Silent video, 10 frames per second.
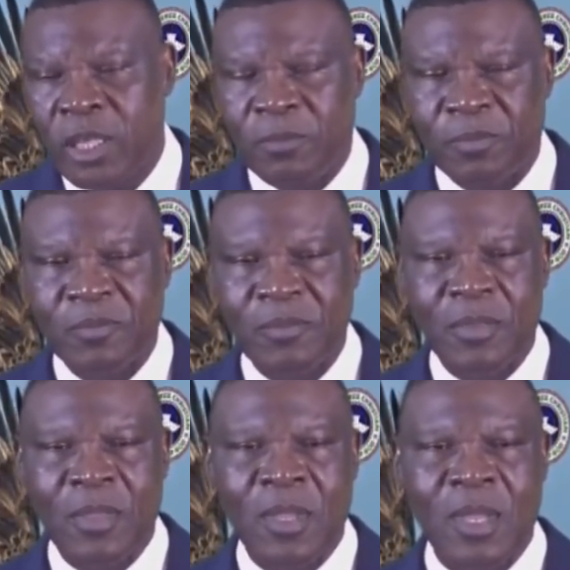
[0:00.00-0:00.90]
him.
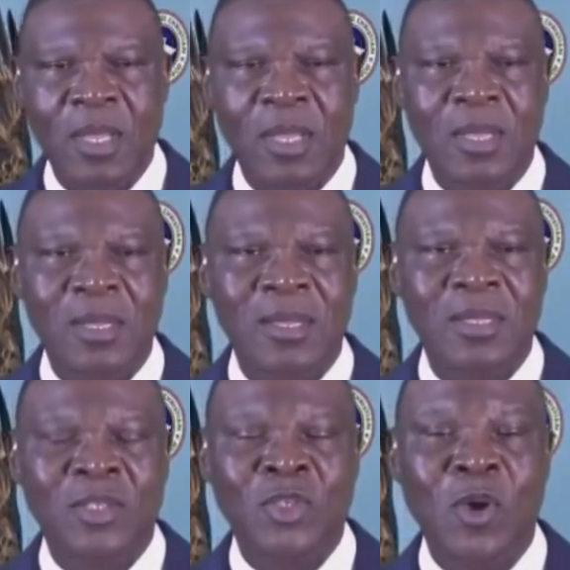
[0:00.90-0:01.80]

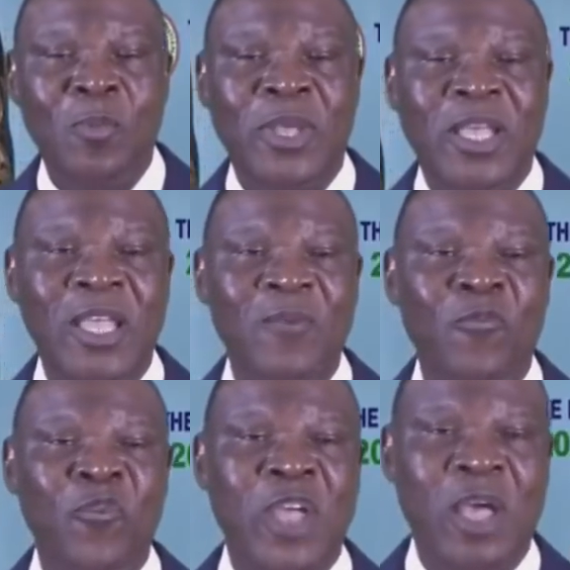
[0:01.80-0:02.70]
Saul became
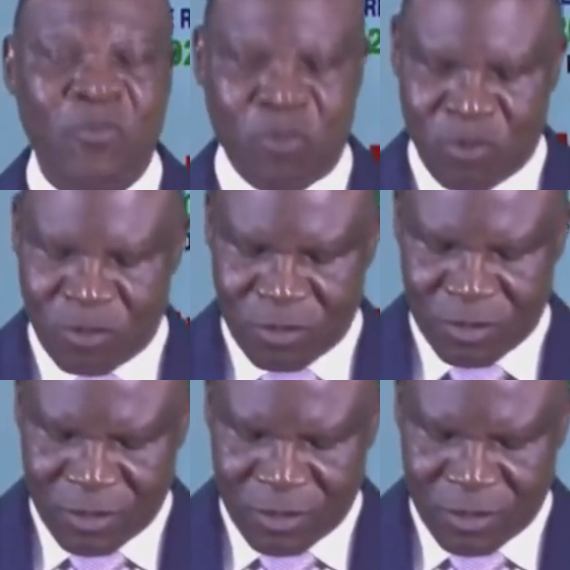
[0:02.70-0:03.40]
fearful